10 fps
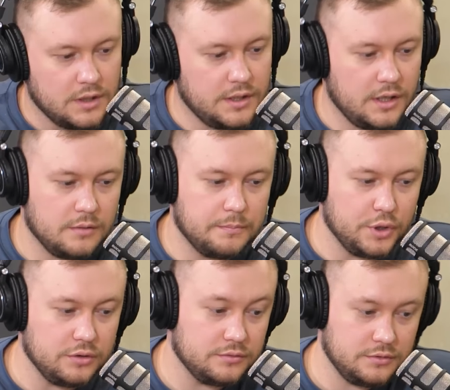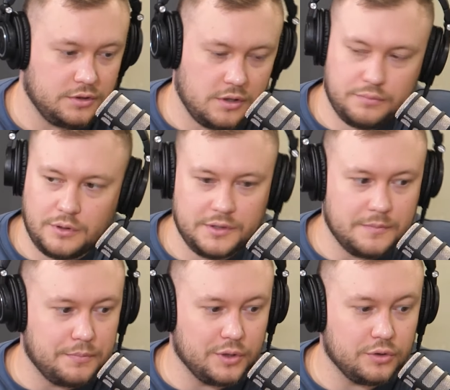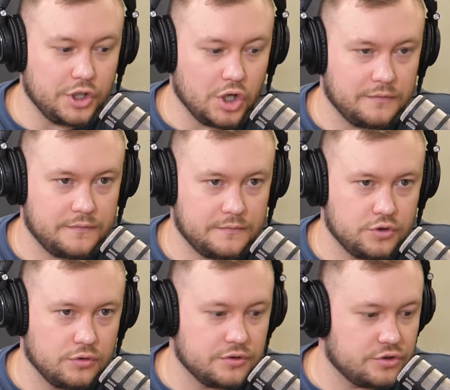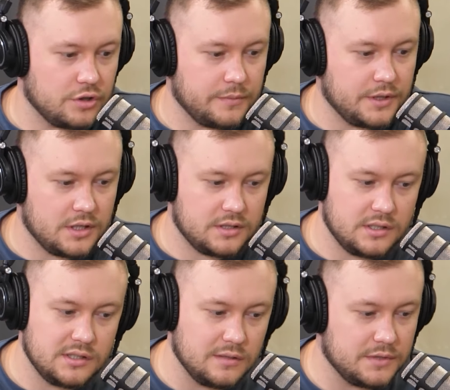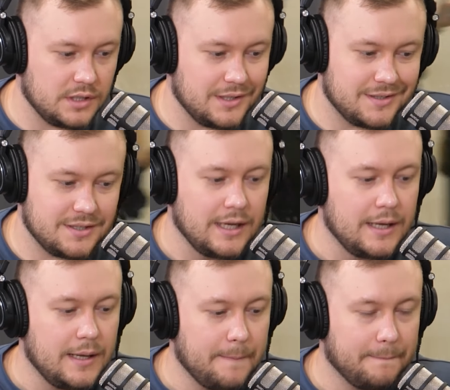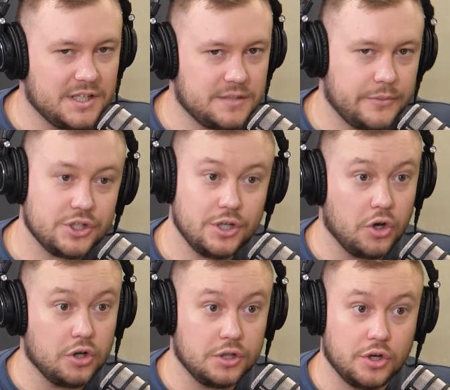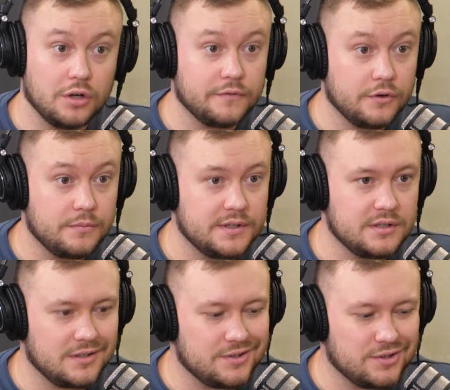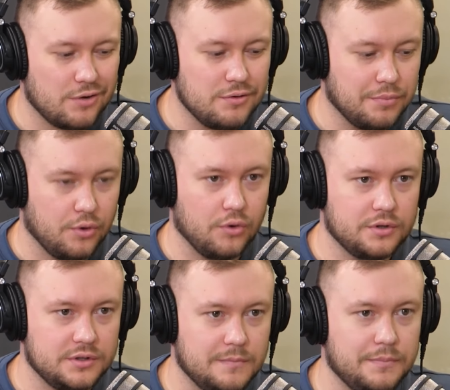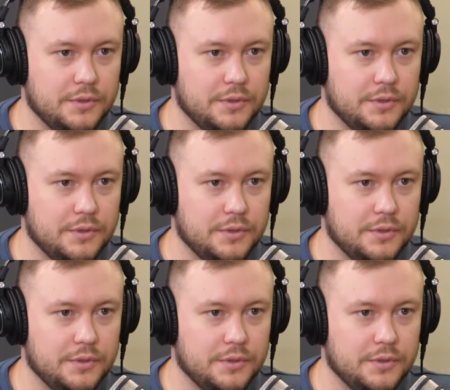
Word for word: Yeah, build, you know, probably building off Jordan's topic there, systems, it's especially early on for a business, it's so important to